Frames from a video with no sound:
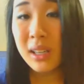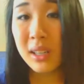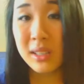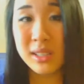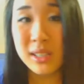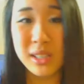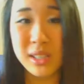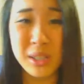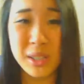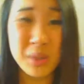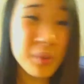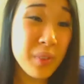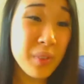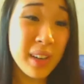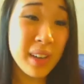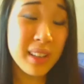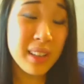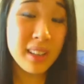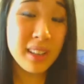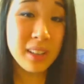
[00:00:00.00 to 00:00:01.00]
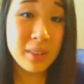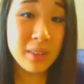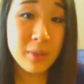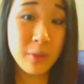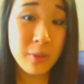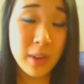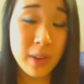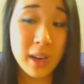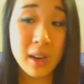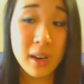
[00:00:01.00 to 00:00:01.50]
Do you find that
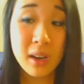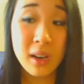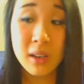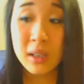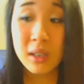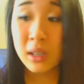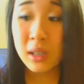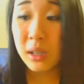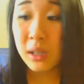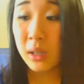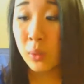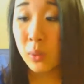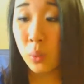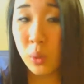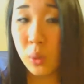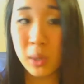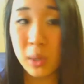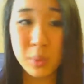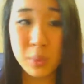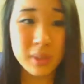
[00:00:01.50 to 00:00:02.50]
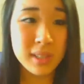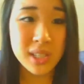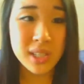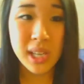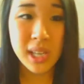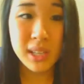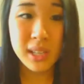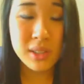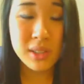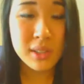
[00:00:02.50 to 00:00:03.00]
unfair? What were the
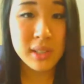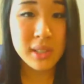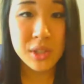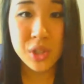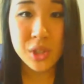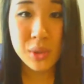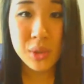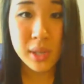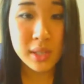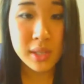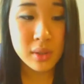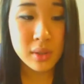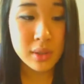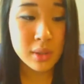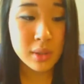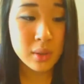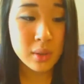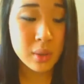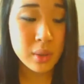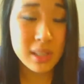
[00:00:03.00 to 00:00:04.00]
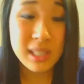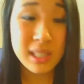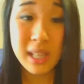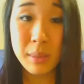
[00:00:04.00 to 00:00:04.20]
changes that you guys also noticed?